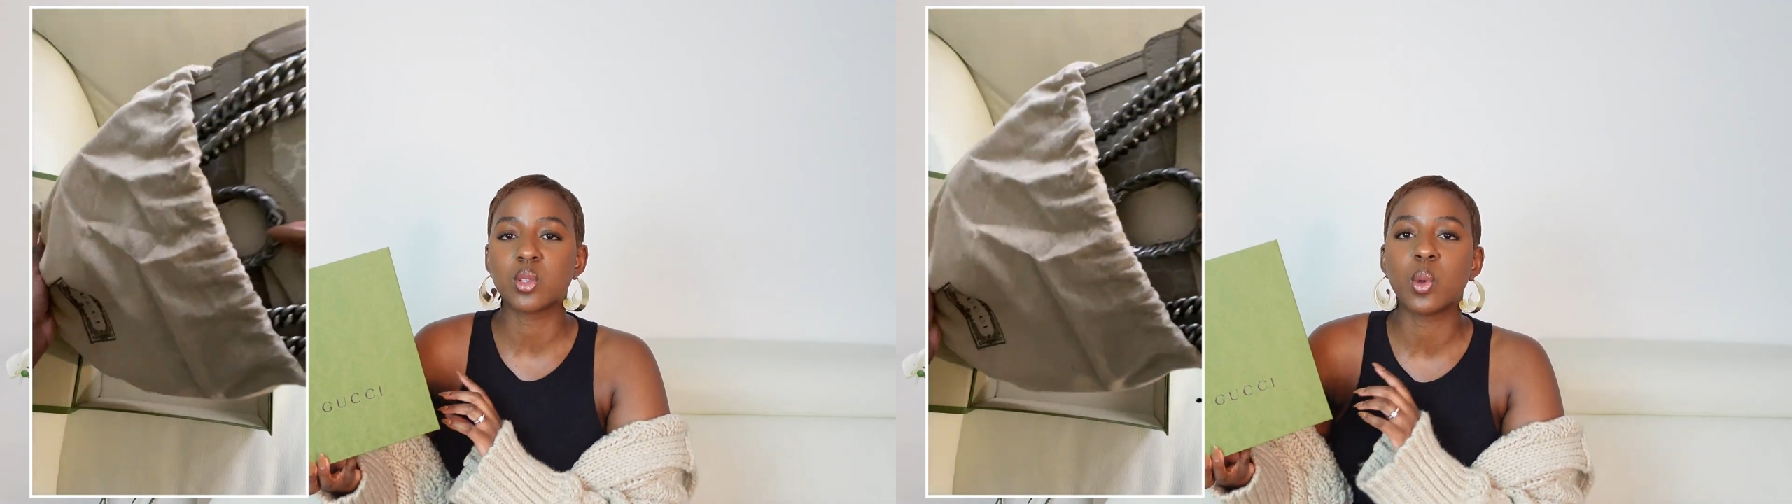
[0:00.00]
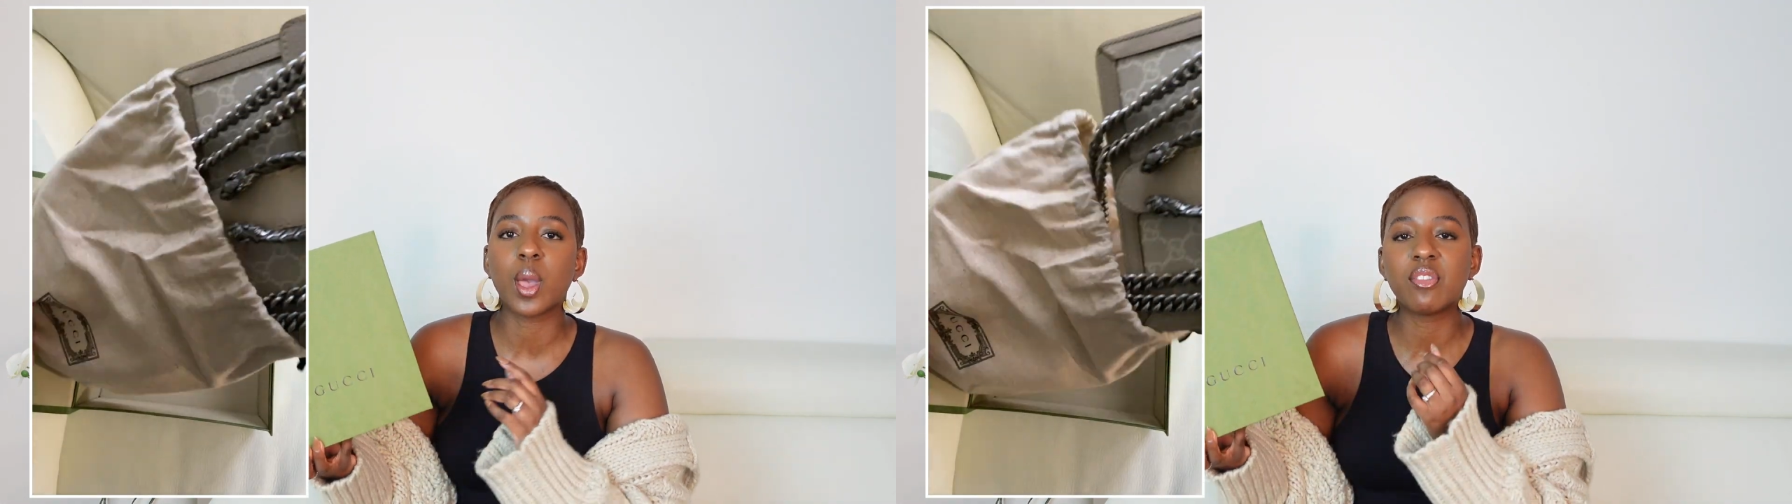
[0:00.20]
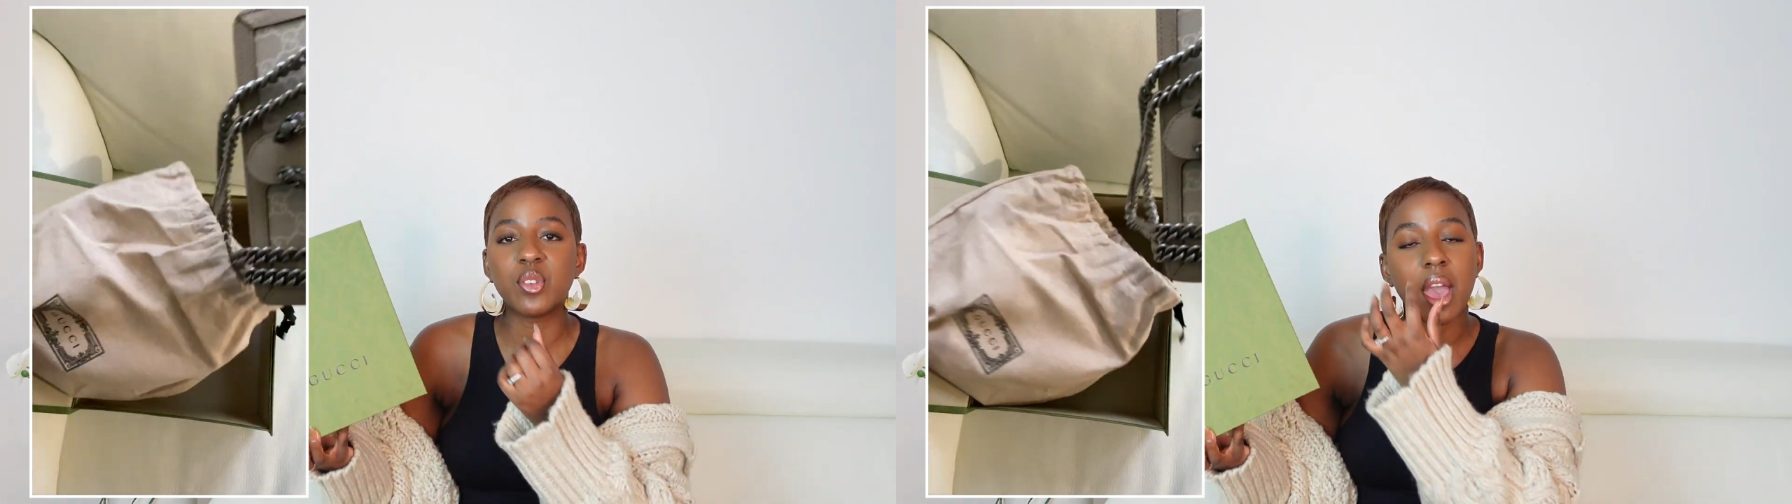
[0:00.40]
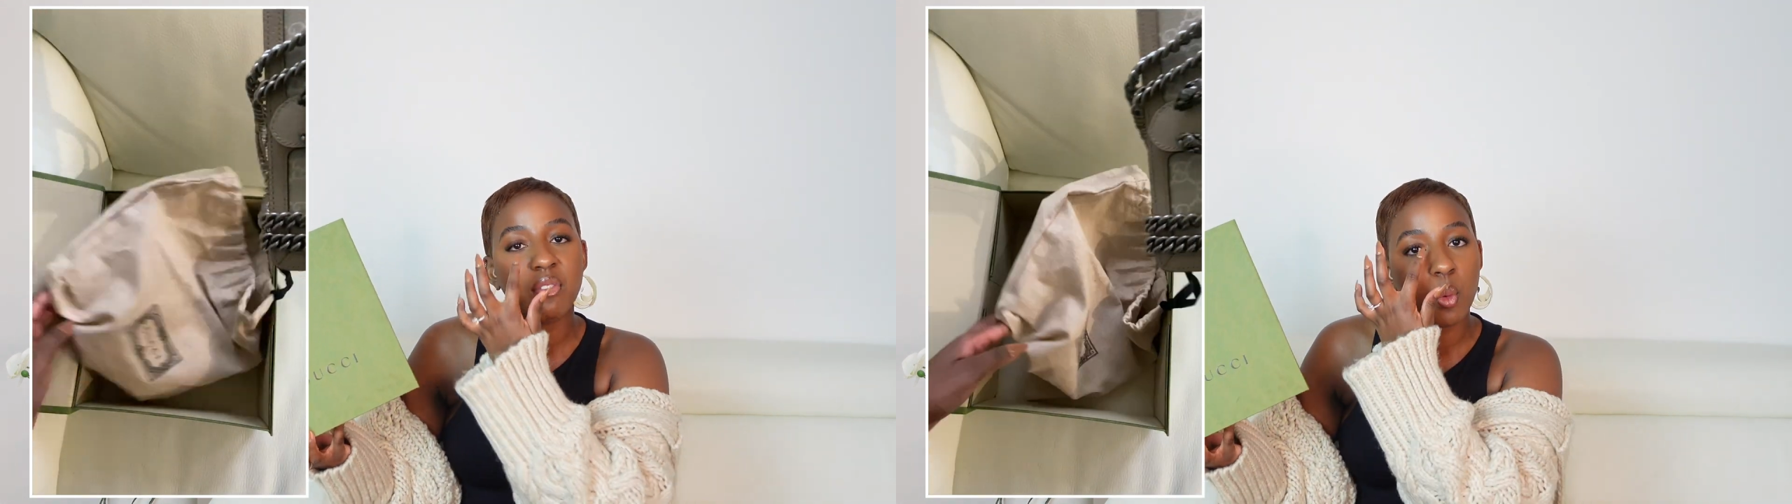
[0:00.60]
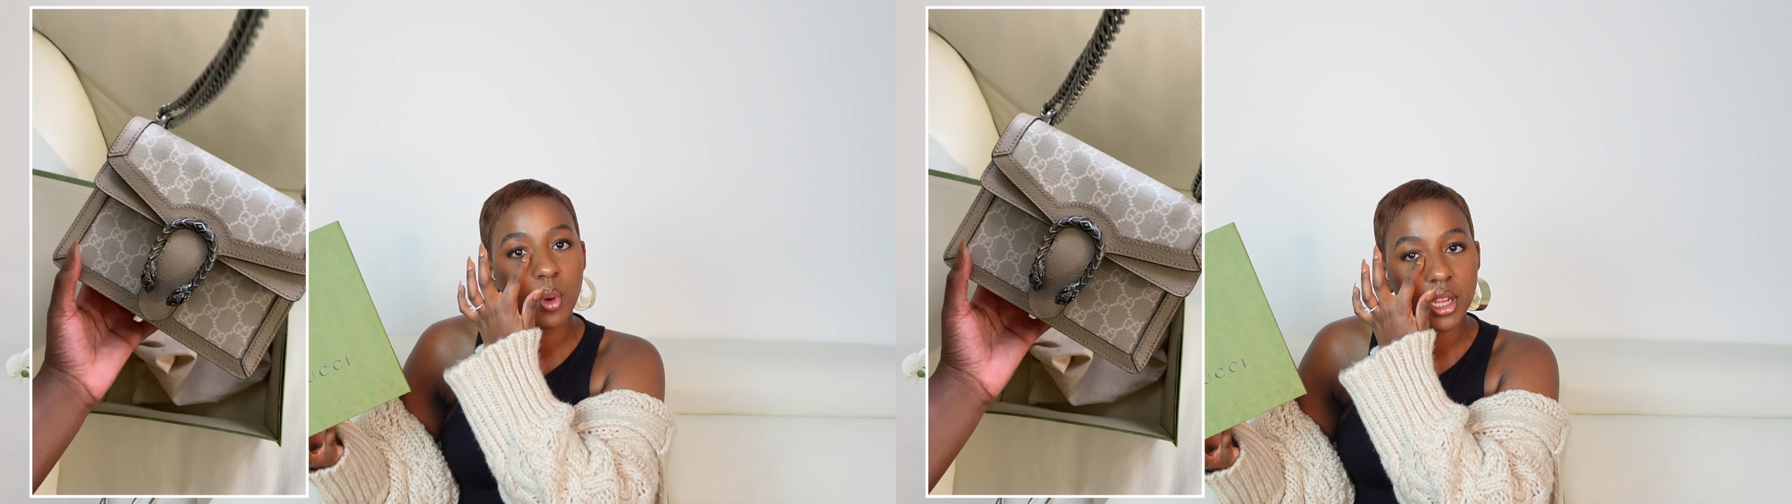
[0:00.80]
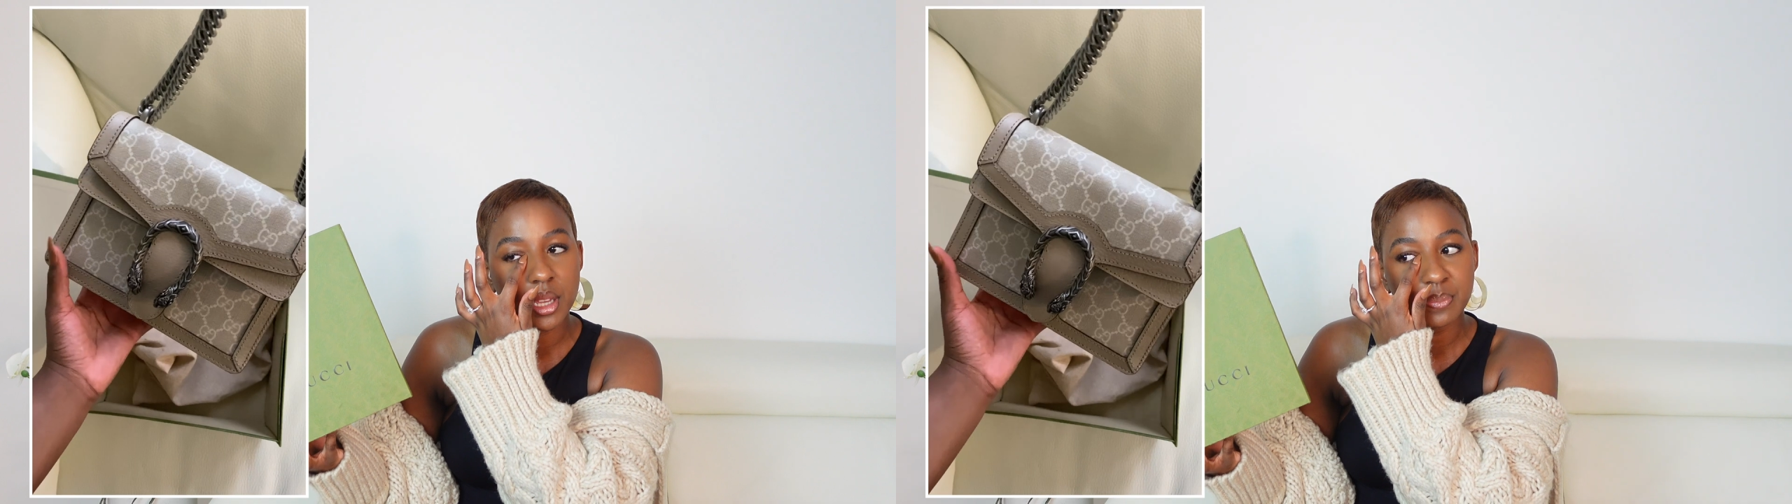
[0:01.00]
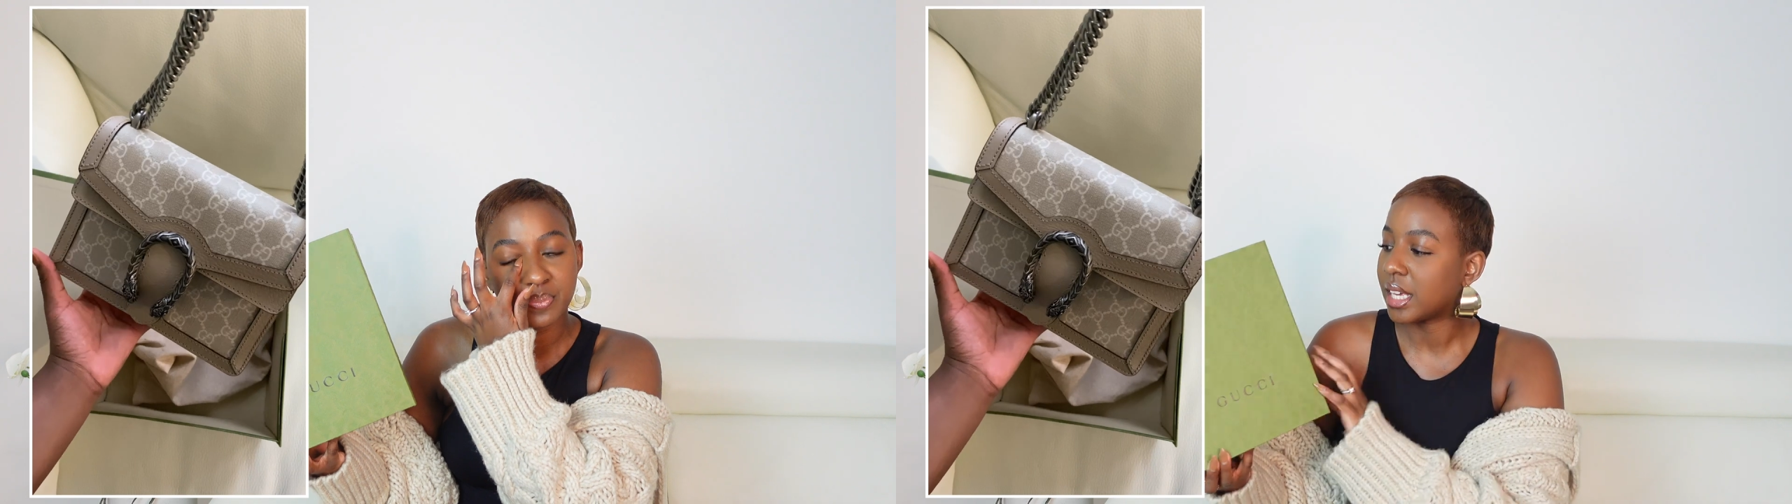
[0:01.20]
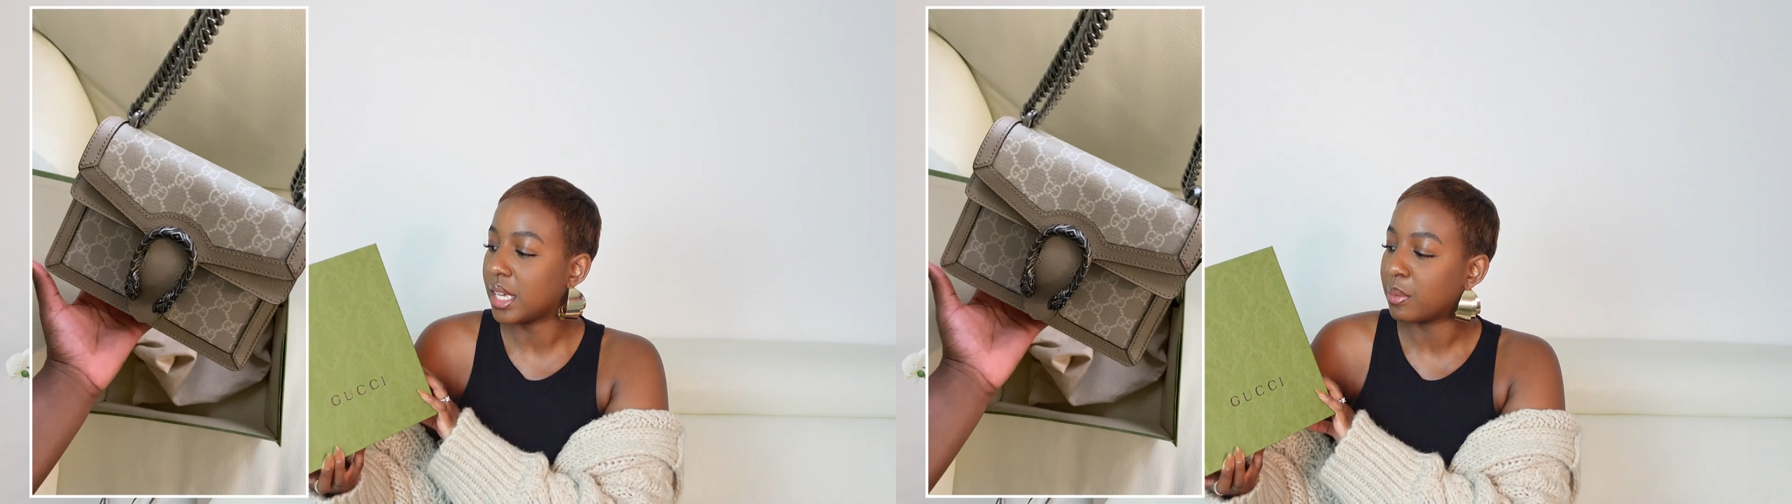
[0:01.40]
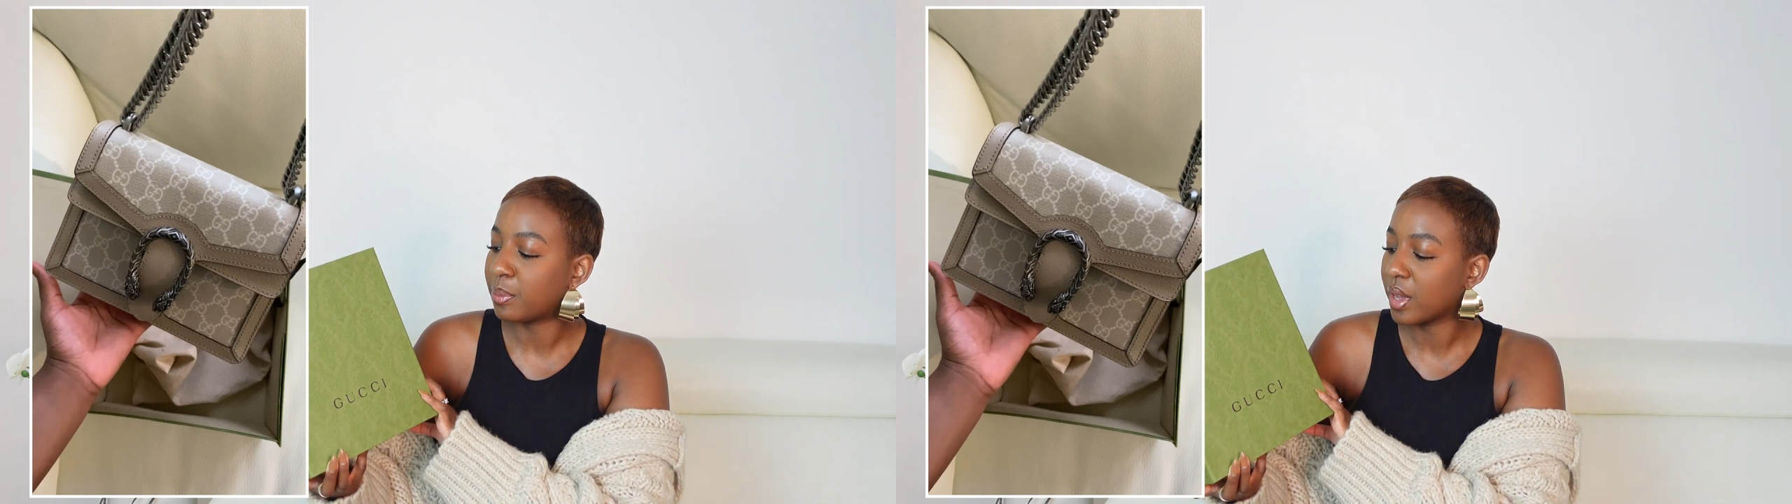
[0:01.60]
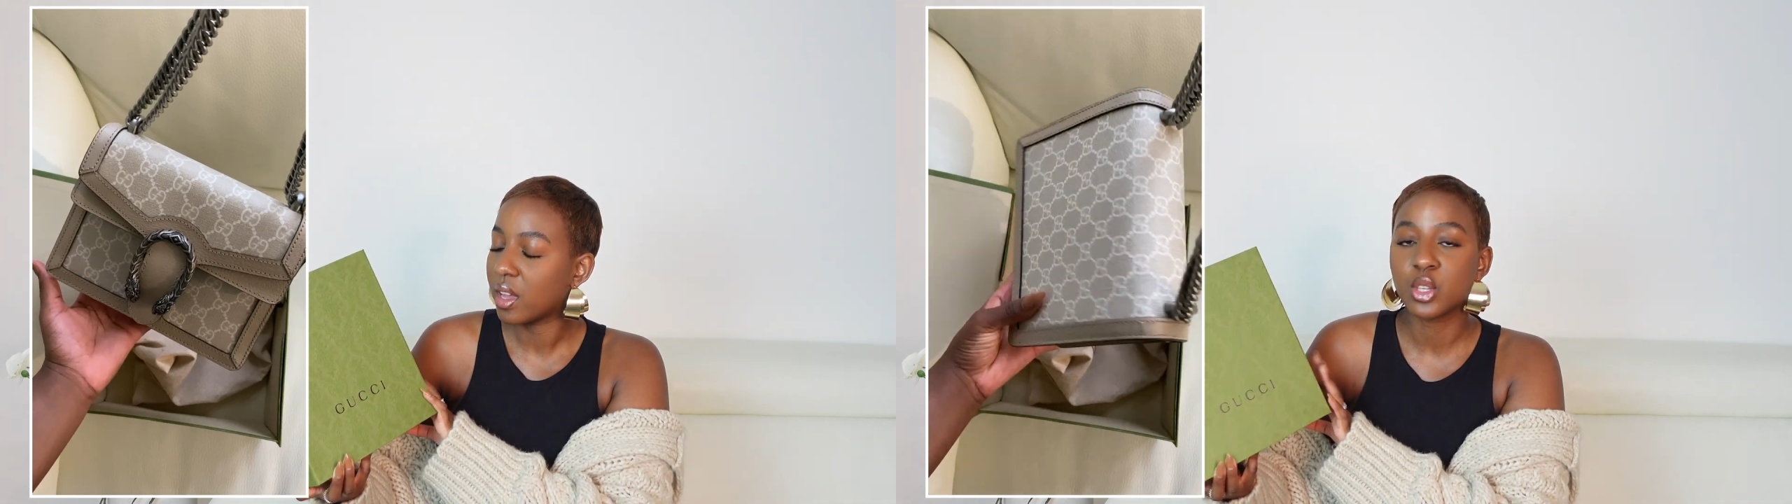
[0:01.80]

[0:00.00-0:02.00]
so if you ever want to keep